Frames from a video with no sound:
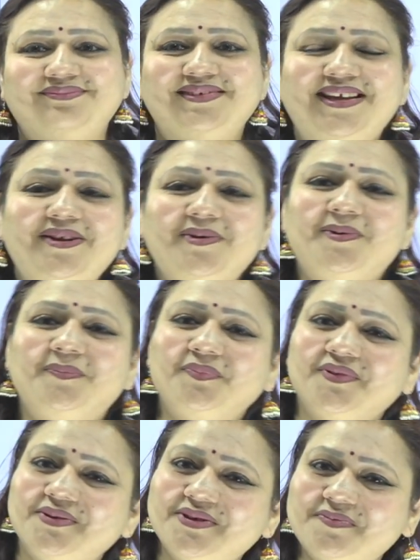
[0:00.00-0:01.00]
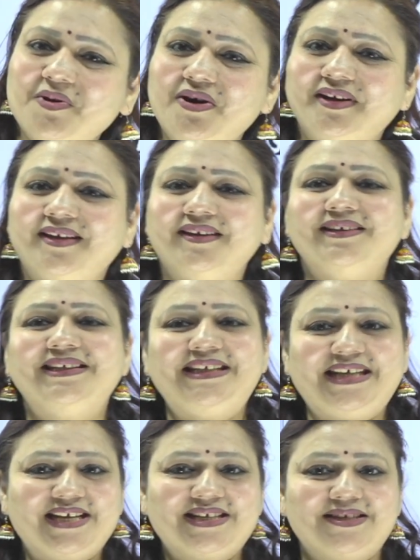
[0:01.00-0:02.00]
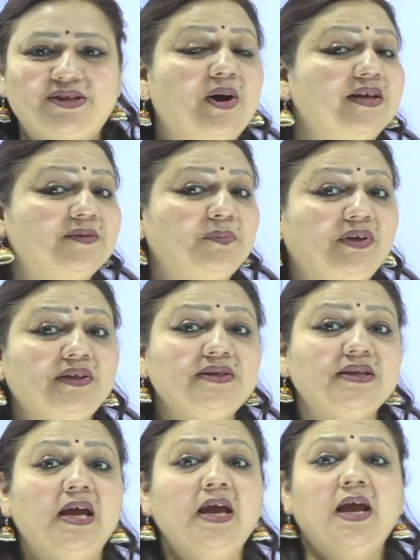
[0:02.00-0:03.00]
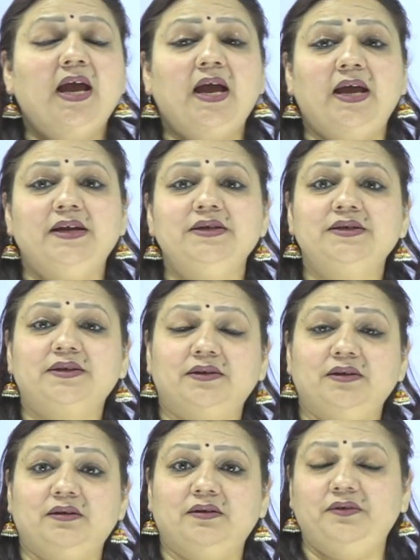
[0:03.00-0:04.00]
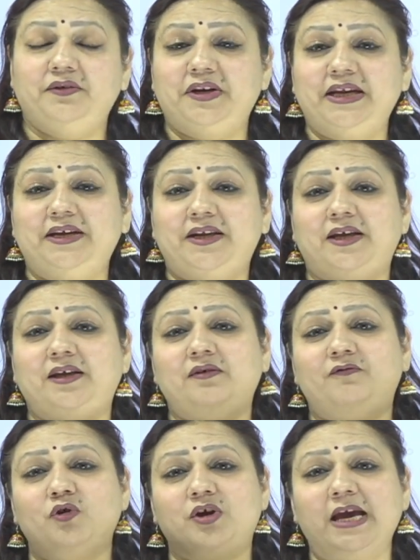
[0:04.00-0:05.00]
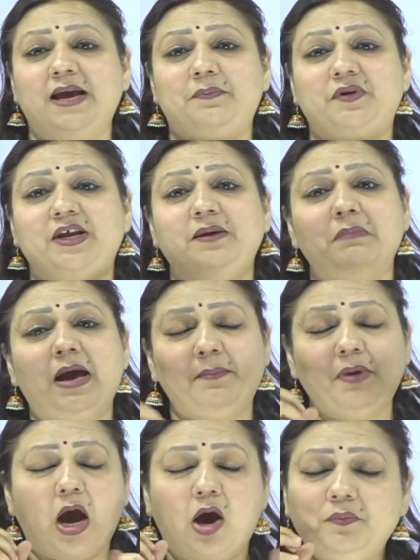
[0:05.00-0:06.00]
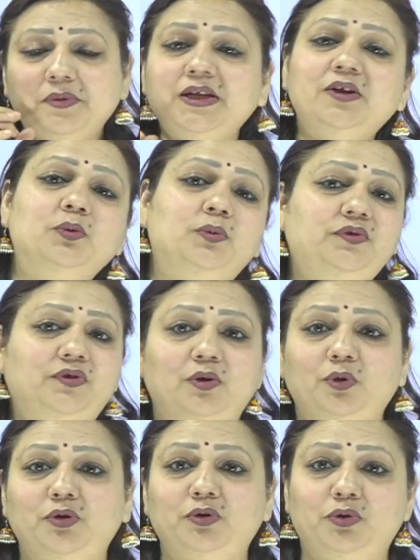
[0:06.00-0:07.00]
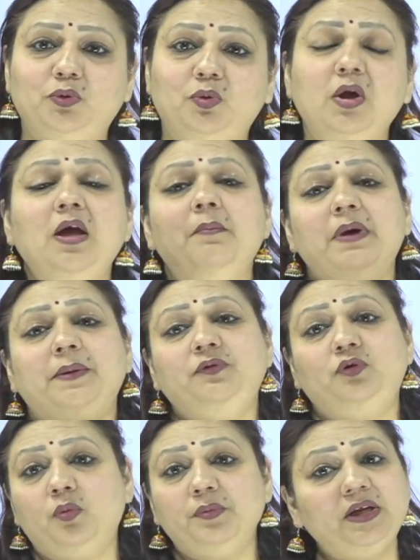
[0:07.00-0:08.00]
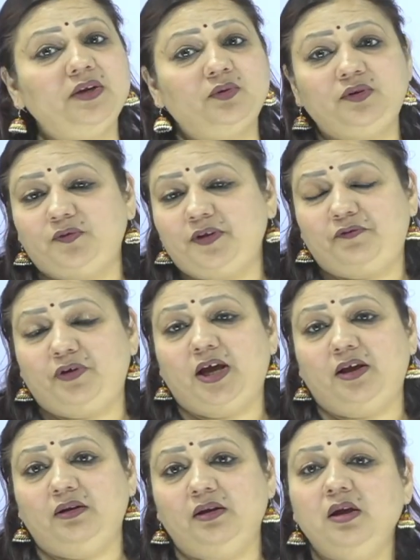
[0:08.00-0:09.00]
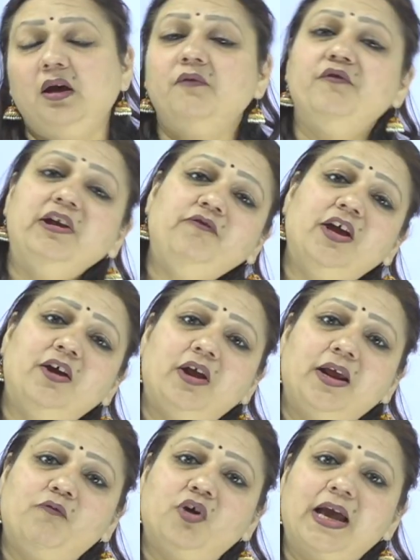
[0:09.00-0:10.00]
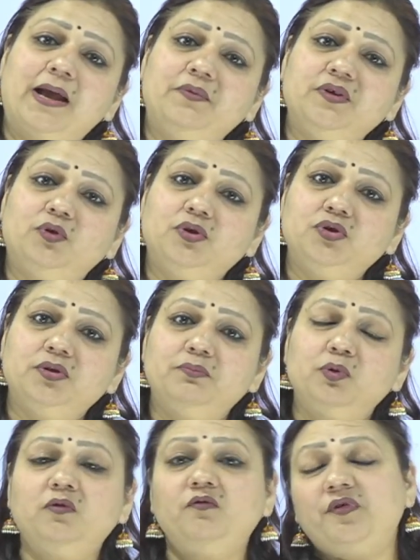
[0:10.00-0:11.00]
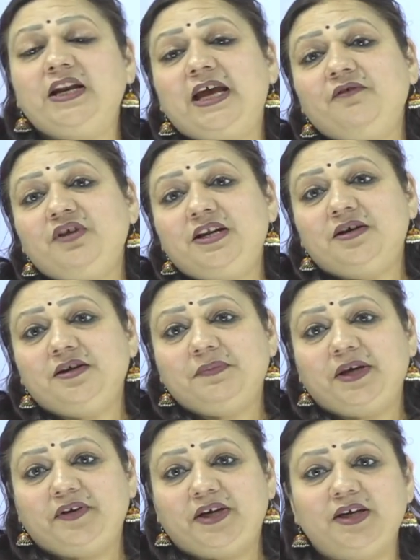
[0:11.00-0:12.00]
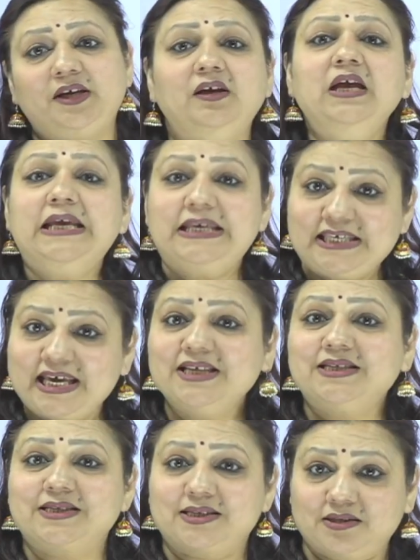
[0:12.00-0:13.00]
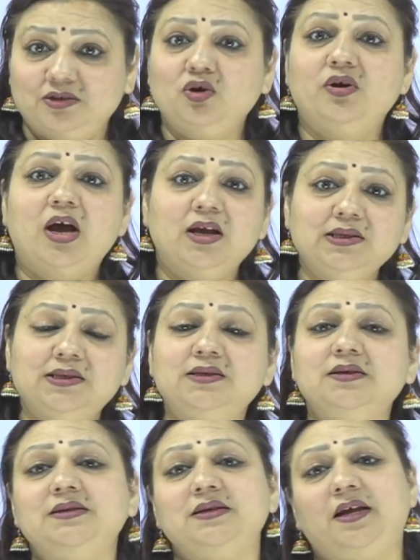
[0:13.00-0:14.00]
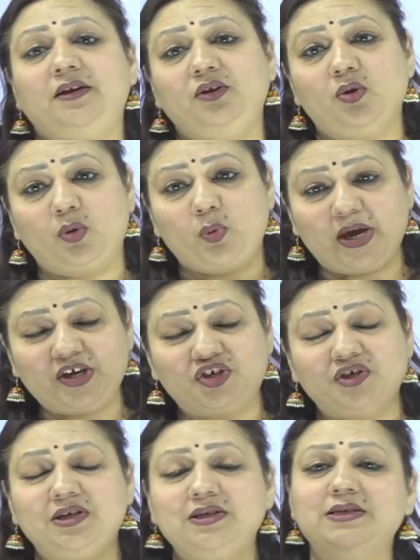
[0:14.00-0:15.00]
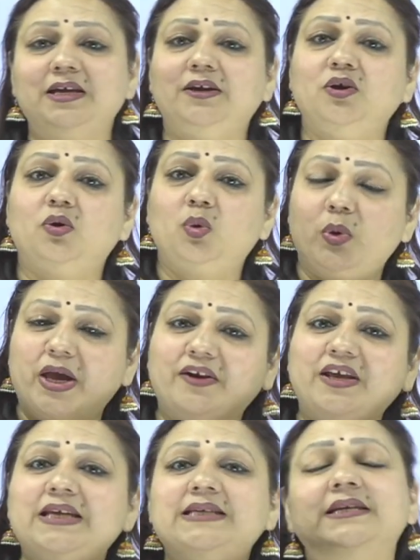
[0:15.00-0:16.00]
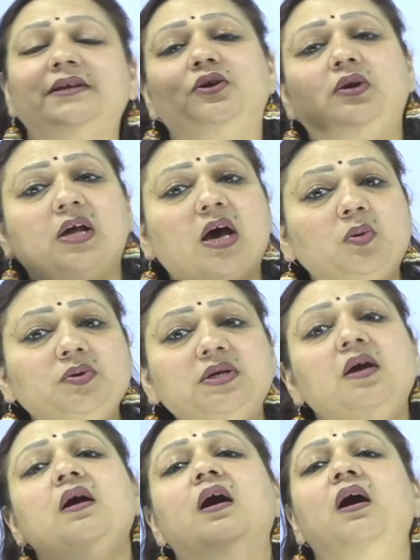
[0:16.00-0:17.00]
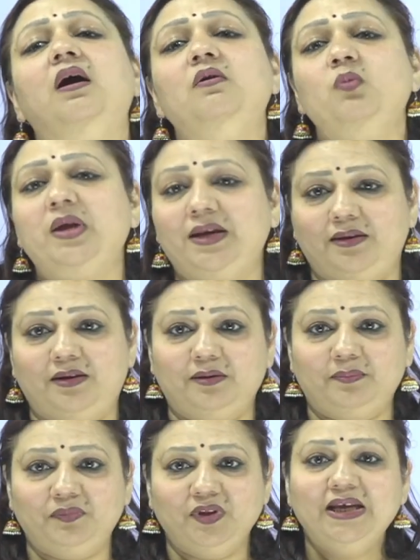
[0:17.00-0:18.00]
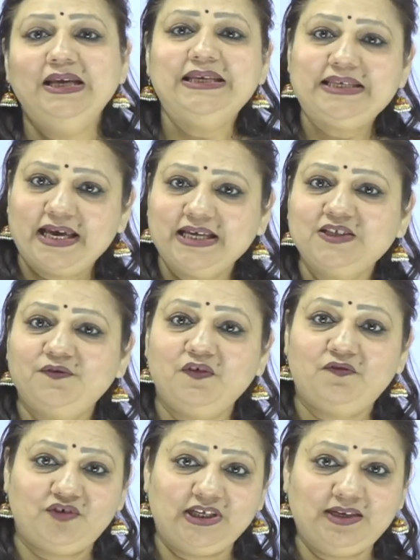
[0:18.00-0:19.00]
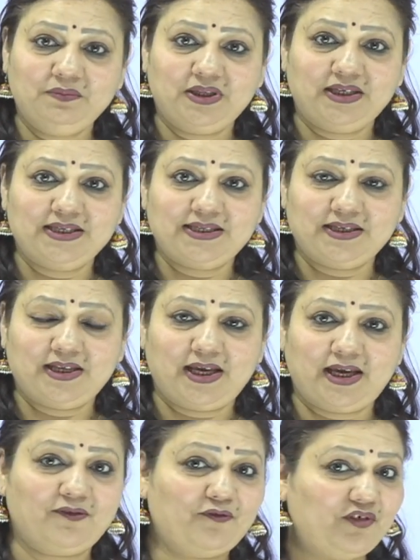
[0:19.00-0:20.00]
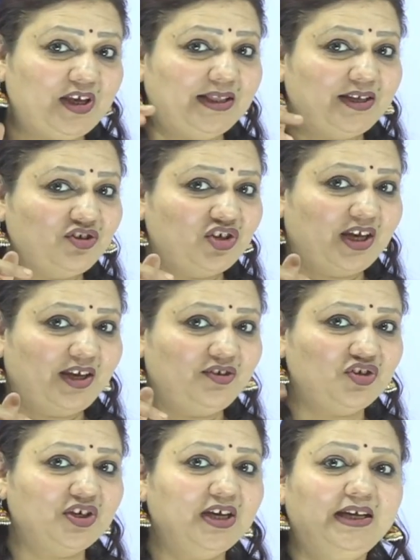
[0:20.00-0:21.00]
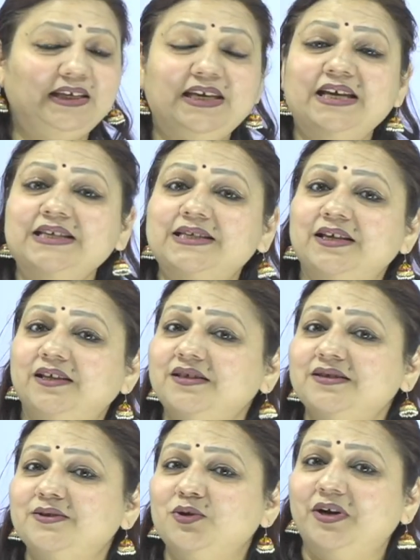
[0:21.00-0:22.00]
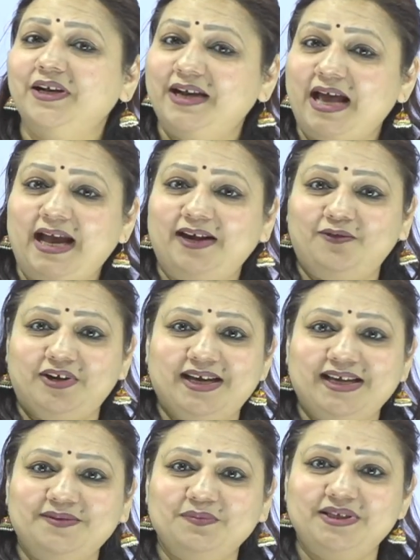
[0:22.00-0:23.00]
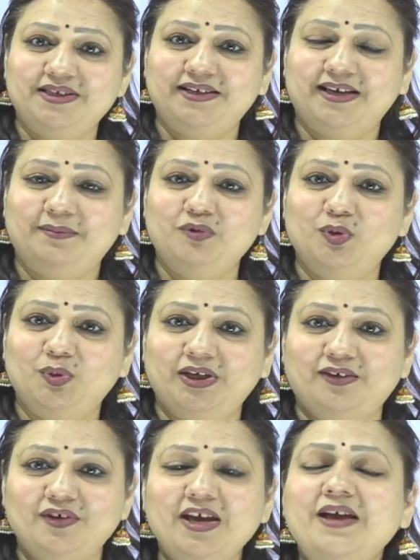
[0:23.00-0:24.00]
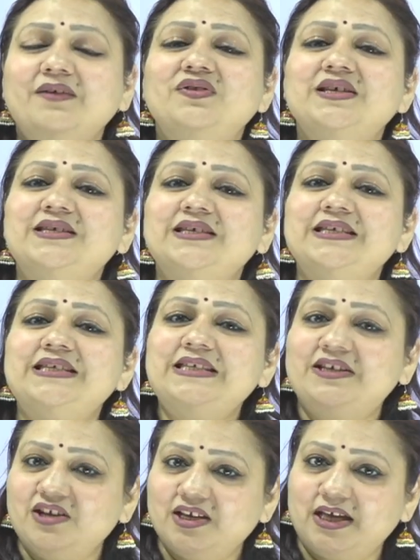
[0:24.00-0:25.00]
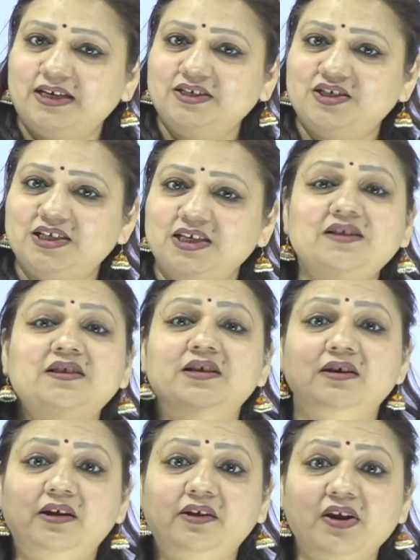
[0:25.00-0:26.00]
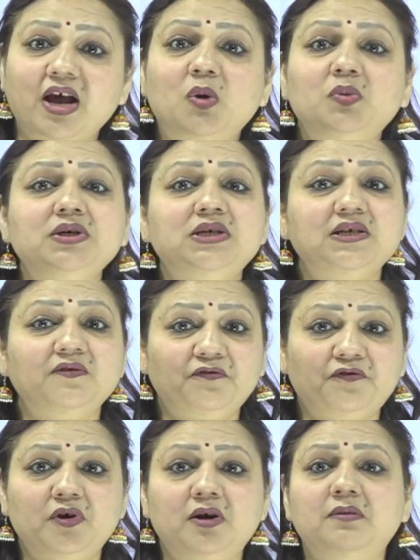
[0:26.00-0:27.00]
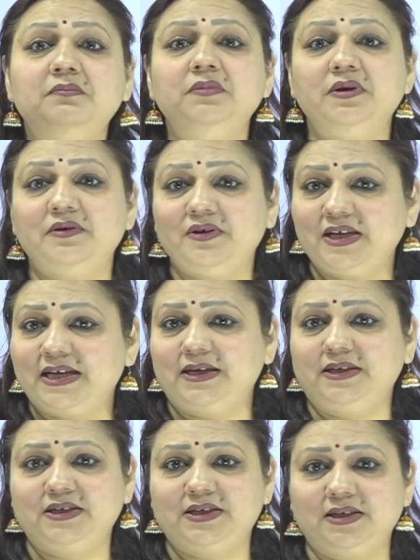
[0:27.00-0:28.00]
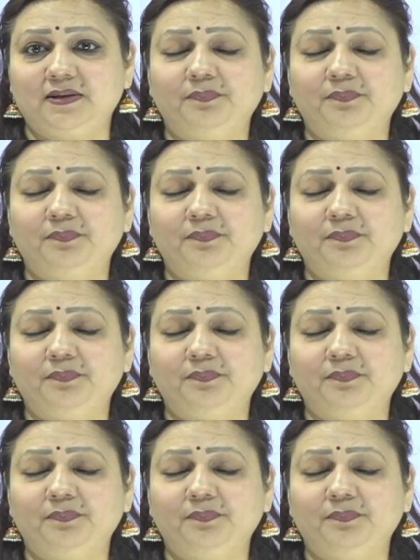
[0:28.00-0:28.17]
Hello, good morning. Yes, law aspirants and reading vocabulary. Ma'am, how many roots you are going to do? Ma'am, so many roots we have done. When my vocabulary is going to improve? When I will learn my reading? Yes, your answers and your questions and your queries and your doubts are welcome. Yes, 15 minutes a day, feel the change. Yes, this is not an advertisement that I'm doing. This is reality, the ground firm reality.